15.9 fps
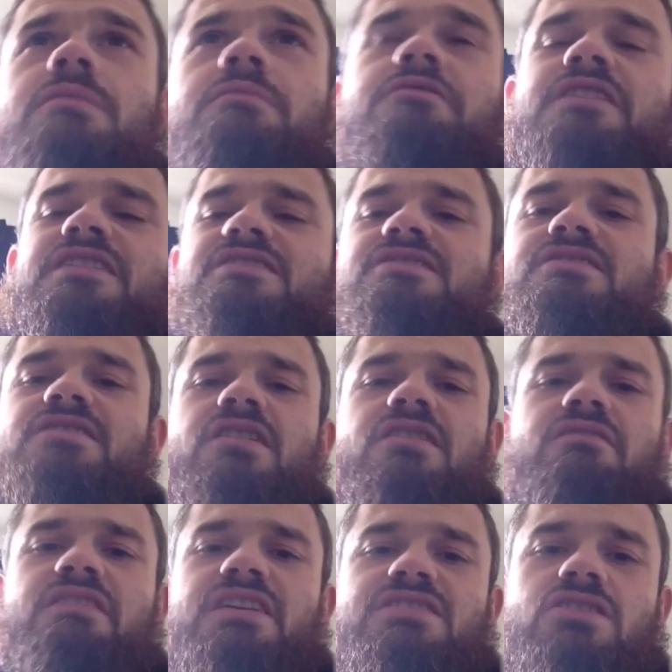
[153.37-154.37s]
up
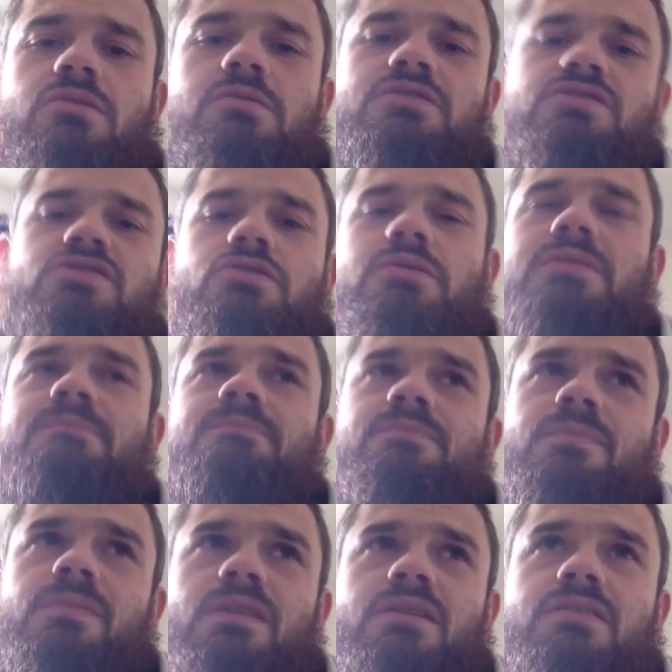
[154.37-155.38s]
certain things I was doing,
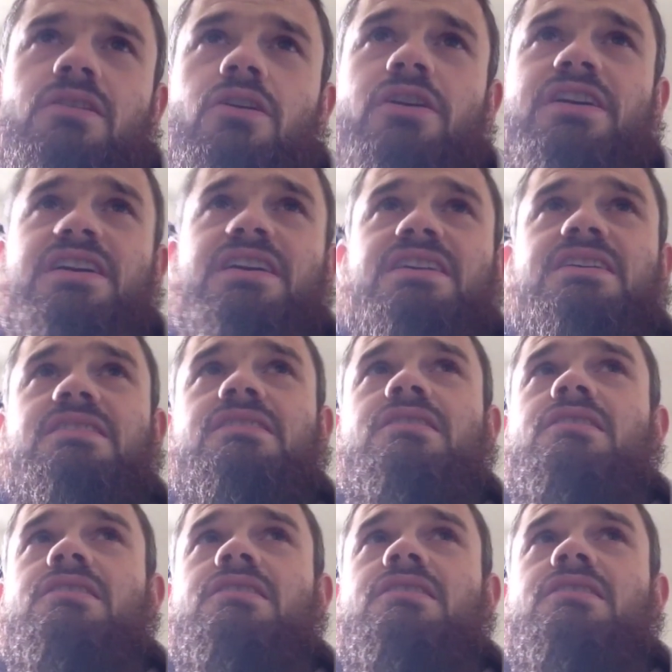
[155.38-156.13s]
i.e.,